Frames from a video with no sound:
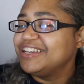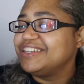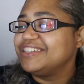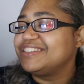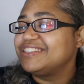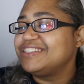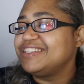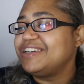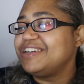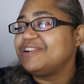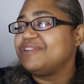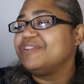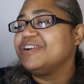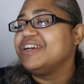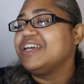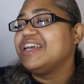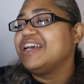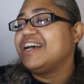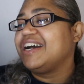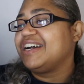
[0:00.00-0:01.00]
So
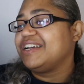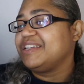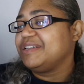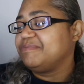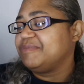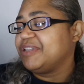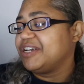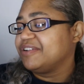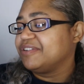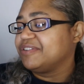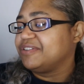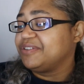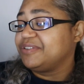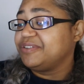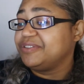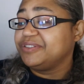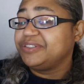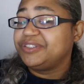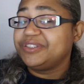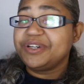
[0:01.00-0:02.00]
I am not gonna
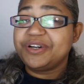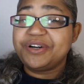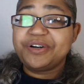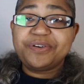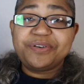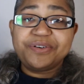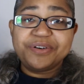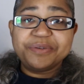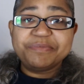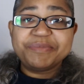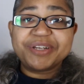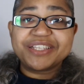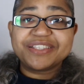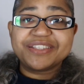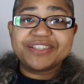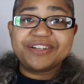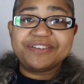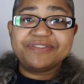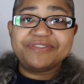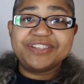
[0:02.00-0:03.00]
hold y'all or
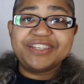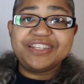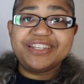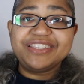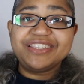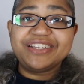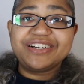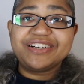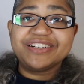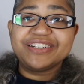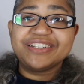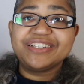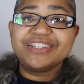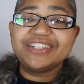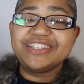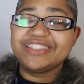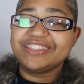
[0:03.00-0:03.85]
myself any longer.